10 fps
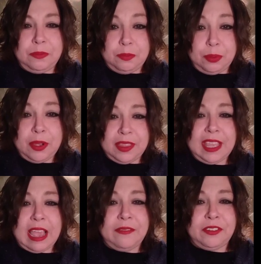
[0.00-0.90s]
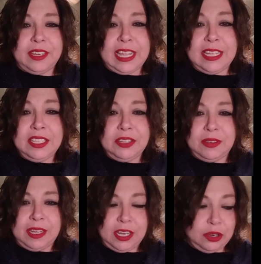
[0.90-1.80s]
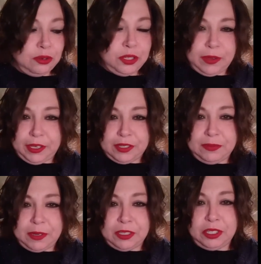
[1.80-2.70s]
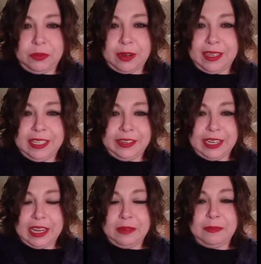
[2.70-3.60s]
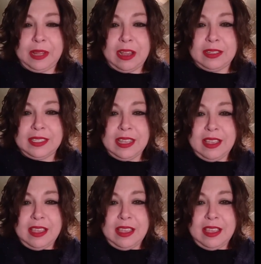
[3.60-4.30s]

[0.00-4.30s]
put the effort into it, you know, doing your spiritual work, clearing any blocks,